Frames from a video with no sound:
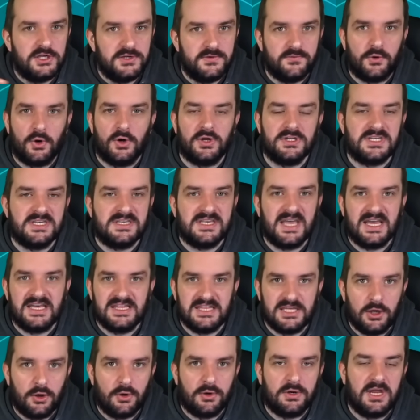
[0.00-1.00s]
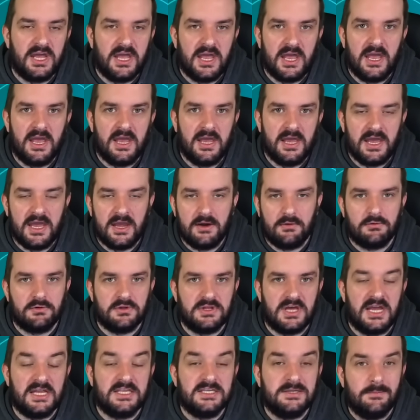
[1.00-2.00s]
you've got to take the odd hit here or
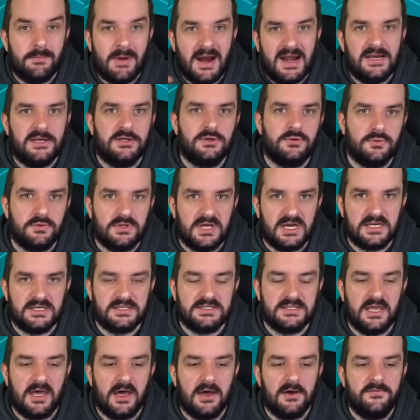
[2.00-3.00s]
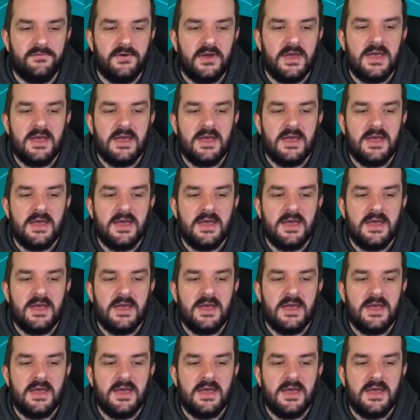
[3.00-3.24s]
there to manage all that stuff.